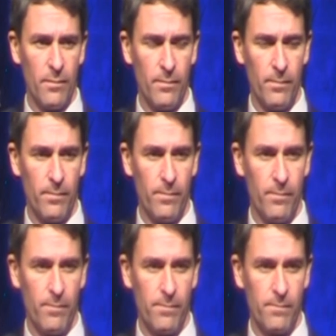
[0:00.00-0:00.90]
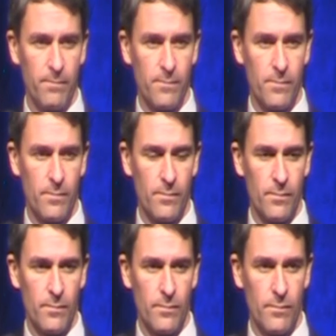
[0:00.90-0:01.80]

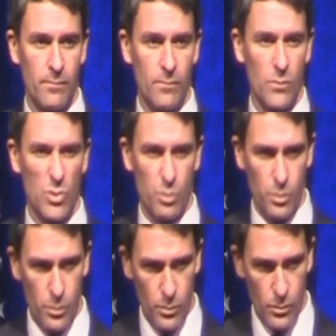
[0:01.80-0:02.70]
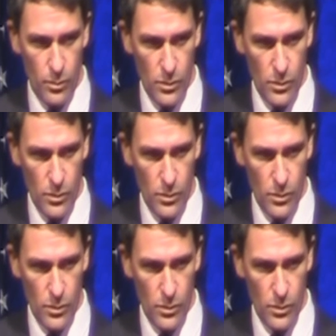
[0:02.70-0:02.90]
Nobody speaks.